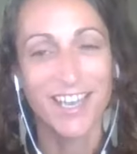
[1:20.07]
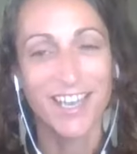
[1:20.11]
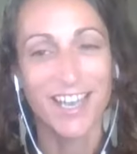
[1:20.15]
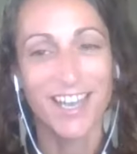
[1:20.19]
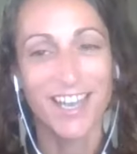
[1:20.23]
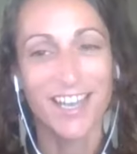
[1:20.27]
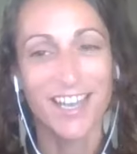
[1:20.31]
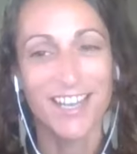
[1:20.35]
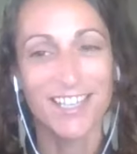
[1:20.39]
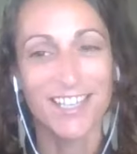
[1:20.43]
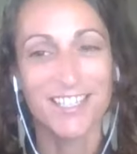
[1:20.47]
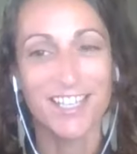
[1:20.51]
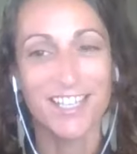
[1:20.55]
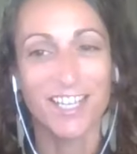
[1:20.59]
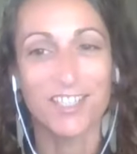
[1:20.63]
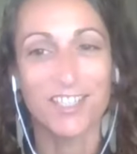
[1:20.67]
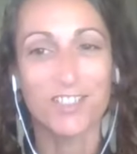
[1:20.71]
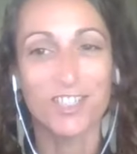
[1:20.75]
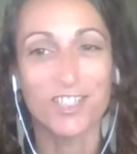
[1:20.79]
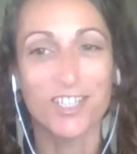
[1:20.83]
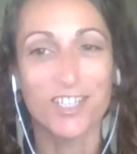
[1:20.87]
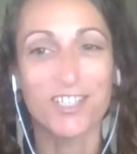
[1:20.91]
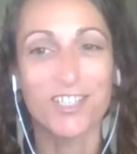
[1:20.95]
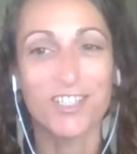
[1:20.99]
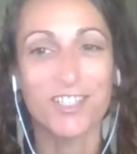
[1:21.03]
And I
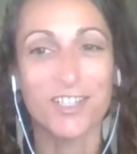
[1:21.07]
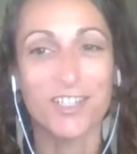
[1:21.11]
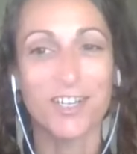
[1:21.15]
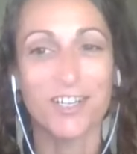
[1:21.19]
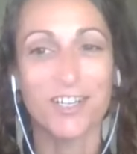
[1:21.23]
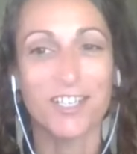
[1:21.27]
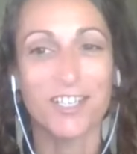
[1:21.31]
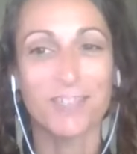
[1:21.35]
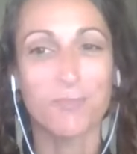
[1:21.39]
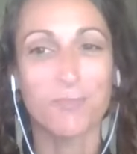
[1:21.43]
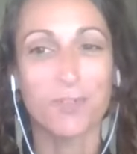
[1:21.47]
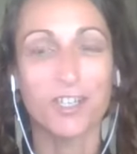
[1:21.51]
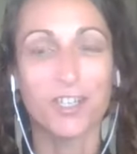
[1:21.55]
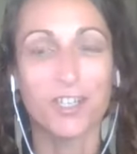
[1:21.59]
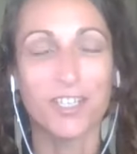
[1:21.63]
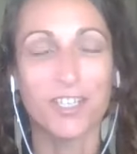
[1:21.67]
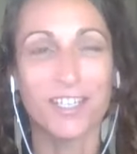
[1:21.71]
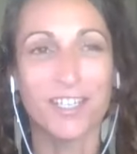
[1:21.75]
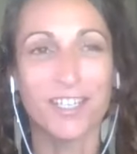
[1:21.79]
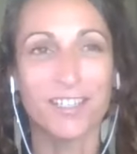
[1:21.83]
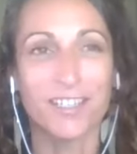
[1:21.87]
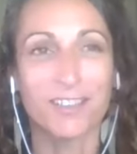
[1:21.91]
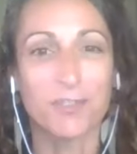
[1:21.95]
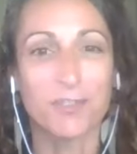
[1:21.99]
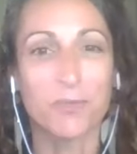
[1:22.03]
just started
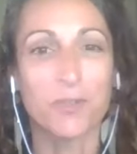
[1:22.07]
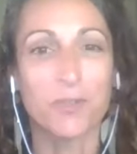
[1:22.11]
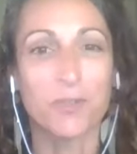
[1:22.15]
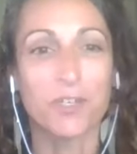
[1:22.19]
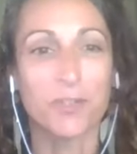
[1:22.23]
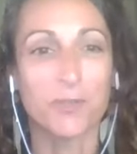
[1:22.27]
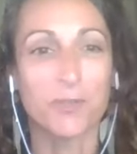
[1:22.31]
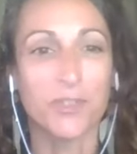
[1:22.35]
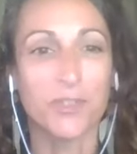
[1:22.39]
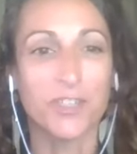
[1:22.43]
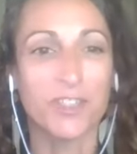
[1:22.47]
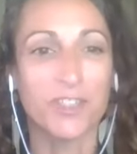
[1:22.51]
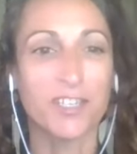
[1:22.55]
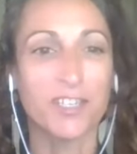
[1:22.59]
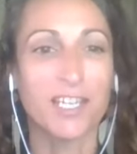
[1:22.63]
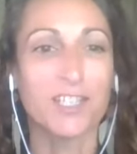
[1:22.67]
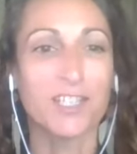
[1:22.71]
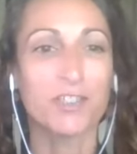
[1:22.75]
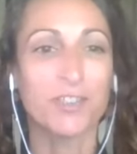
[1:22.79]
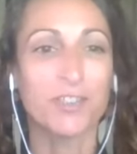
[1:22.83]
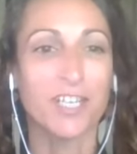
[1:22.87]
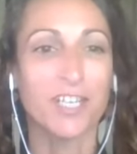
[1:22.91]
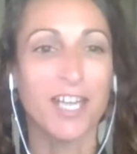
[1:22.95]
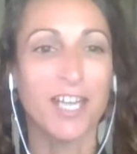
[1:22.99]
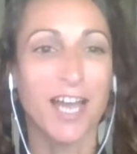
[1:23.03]
working at the Workworth
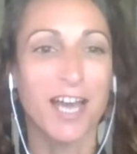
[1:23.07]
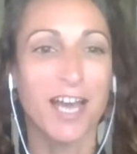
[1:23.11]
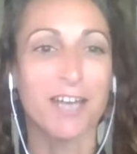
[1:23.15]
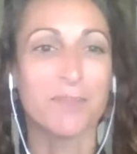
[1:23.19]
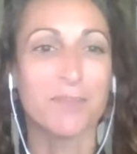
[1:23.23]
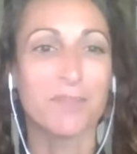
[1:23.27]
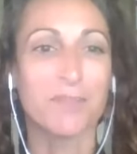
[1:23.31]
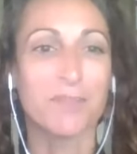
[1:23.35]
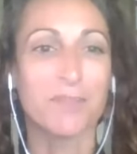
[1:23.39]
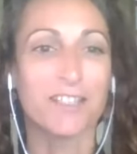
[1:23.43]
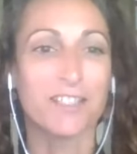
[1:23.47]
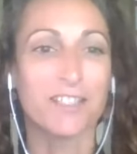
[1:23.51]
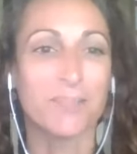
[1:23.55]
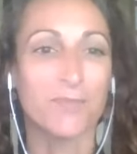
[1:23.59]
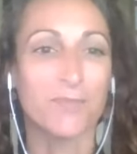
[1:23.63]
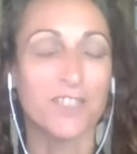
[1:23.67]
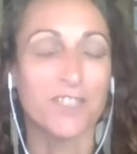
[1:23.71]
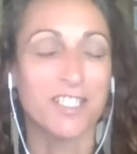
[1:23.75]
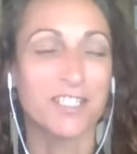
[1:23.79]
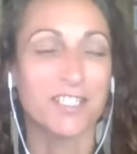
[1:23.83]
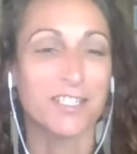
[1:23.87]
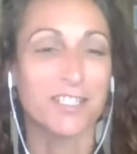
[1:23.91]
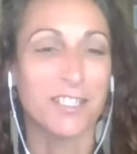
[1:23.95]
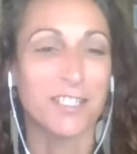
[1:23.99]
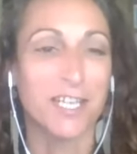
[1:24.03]
Nature Academy as a
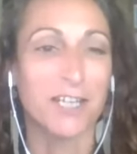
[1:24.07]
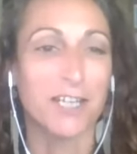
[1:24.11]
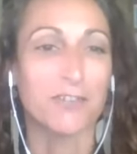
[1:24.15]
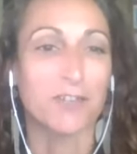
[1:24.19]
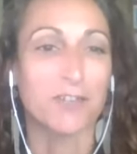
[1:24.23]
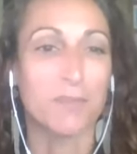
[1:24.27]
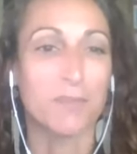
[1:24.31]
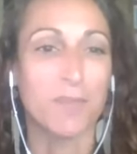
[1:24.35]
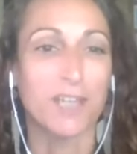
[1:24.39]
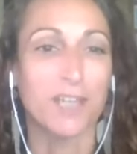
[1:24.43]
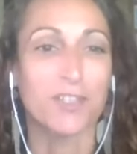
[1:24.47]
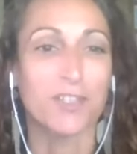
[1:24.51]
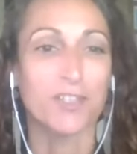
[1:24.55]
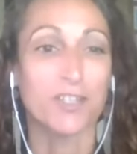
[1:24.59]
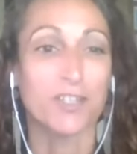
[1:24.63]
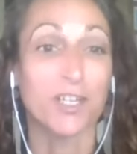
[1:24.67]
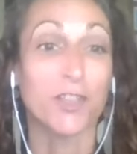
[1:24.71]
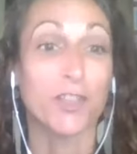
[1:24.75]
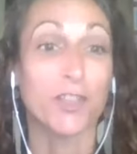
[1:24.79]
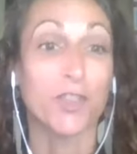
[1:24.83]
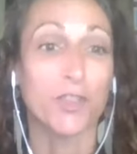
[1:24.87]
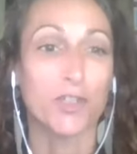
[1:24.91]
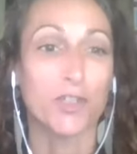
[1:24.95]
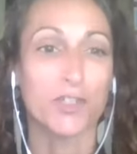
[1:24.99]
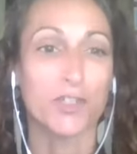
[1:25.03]
facilitator and mentor
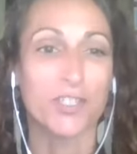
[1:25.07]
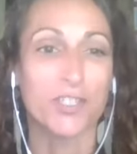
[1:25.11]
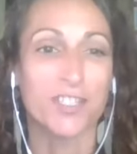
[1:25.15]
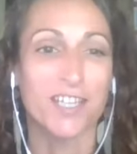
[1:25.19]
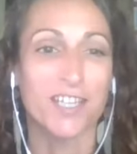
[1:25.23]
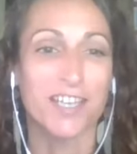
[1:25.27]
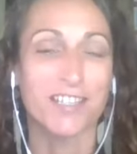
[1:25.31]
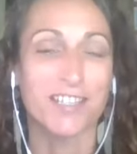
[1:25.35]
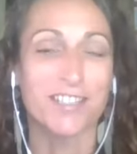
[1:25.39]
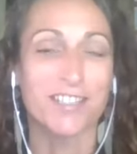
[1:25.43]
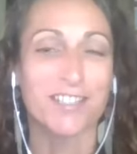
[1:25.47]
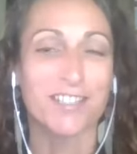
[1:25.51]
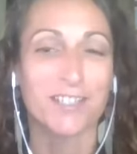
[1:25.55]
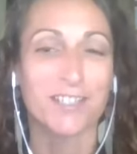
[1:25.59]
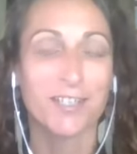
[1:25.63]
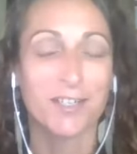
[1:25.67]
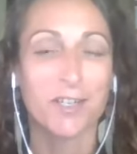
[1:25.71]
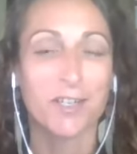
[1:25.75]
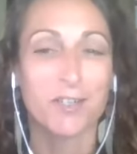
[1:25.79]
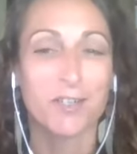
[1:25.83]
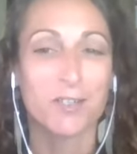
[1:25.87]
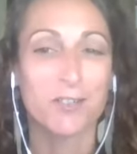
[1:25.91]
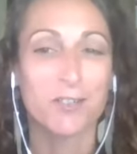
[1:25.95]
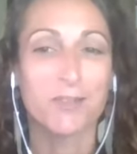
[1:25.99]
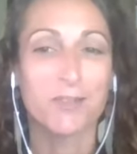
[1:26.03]
on Thursdays.
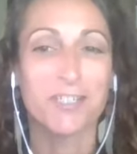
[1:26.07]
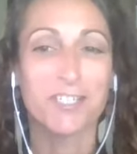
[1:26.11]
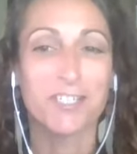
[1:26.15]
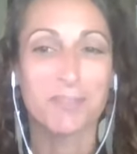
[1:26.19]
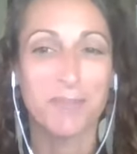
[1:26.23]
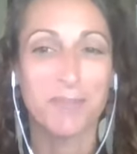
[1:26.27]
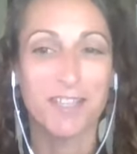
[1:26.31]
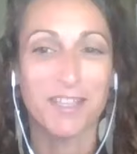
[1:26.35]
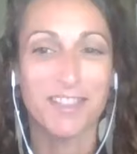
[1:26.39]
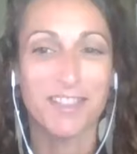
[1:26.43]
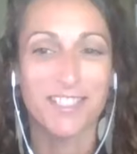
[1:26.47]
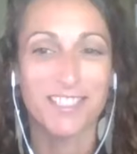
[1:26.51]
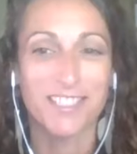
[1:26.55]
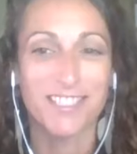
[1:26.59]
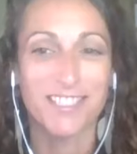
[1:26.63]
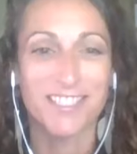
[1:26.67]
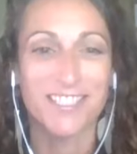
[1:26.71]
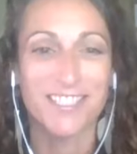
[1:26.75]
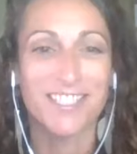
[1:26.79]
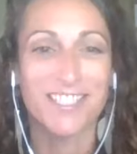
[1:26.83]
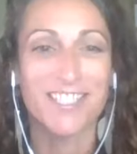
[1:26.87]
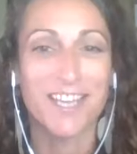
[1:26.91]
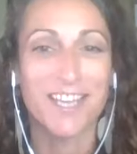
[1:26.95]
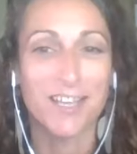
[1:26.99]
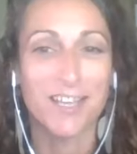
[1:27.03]
Cool. So I spend the
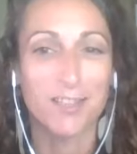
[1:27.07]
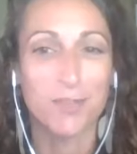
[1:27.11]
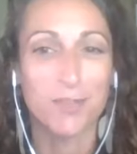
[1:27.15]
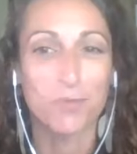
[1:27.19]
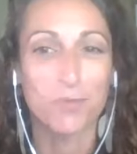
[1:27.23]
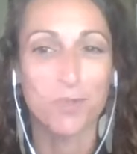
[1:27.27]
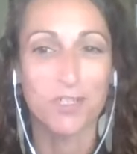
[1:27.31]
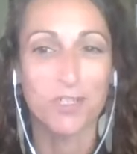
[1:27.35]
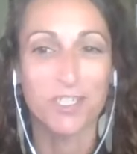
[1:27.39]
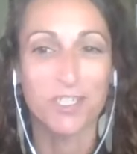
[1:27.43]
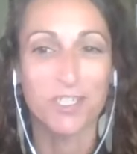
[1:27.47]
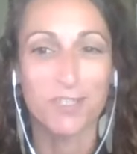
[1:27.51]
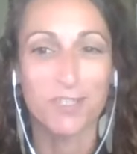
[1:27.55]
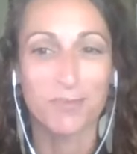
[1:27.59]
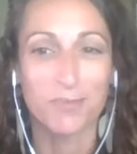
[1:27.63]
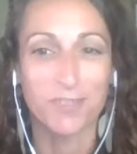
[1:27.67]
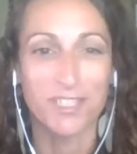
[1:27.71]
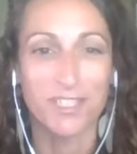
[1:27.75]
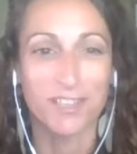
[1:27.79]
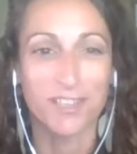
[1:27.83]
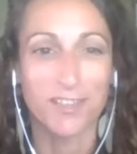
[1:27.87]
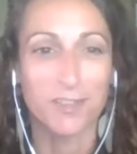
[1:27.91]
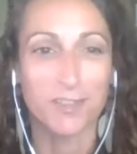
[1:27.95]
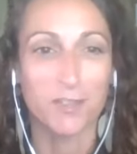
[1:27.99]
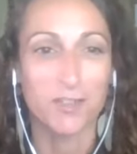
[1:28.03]
day in the woods
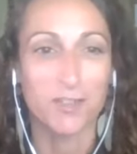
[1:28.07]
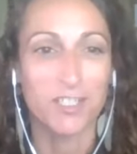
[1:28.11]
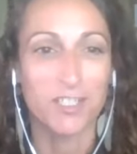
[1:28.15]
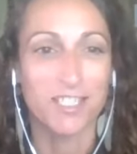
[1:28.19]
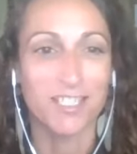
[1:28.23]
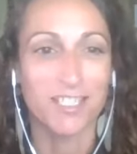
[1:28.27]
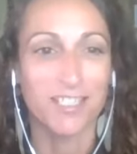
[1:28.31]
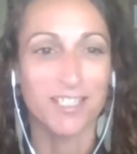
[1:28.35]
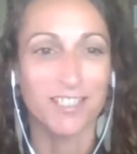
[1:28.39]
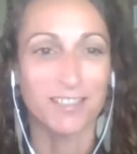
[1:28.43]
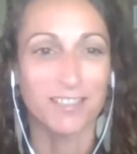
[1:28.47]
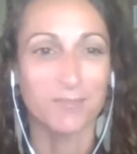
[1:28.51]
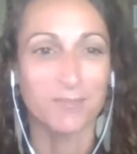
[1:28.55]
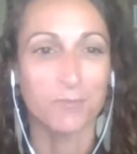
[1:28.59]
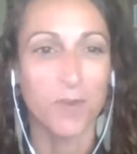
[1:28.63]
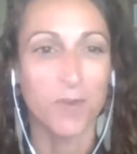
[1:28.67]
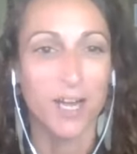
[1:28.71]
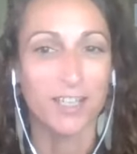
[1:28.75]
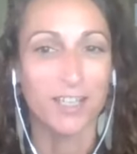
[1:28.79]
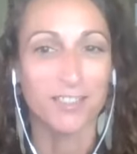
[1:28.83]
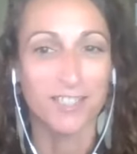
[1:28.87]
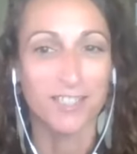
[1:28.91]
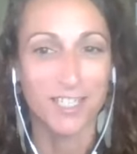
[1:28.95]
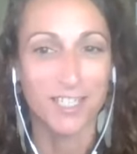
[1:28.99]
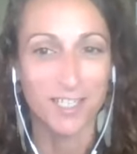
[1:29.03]
with 13
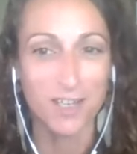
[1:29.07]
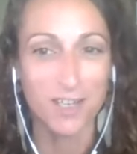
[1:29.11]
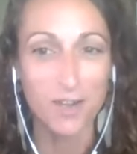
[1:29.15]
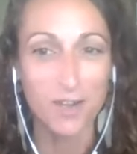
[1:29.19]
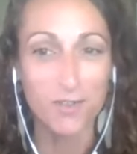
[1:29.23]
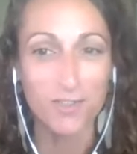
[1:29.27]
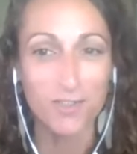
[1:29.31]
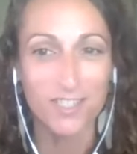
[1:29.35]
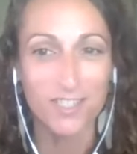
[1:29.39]
wild kiddos.